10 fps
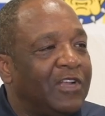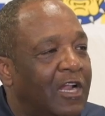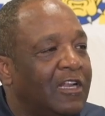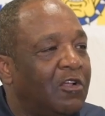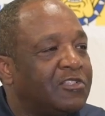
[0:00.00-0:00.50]

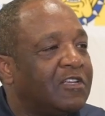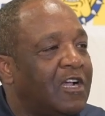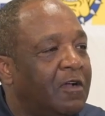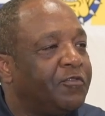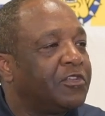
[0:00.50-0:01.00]
not lost a
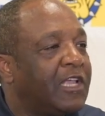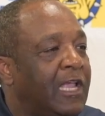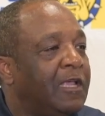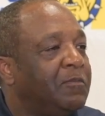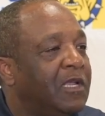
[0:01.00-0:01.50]
conference
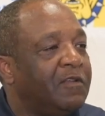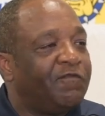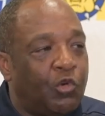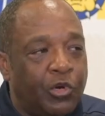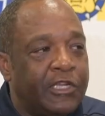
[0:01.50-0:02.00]
game in
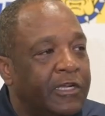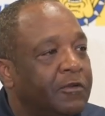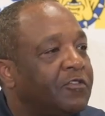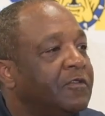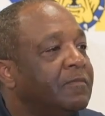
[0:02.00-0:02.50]
4
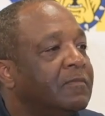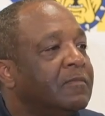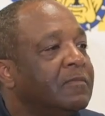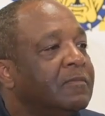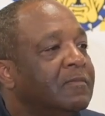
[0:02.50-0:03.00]
years.
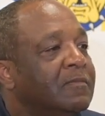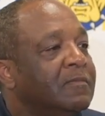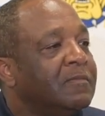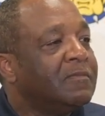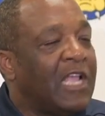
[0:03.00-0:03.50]

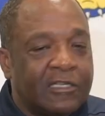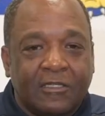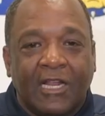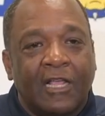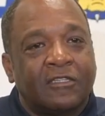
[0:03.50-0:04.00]
That's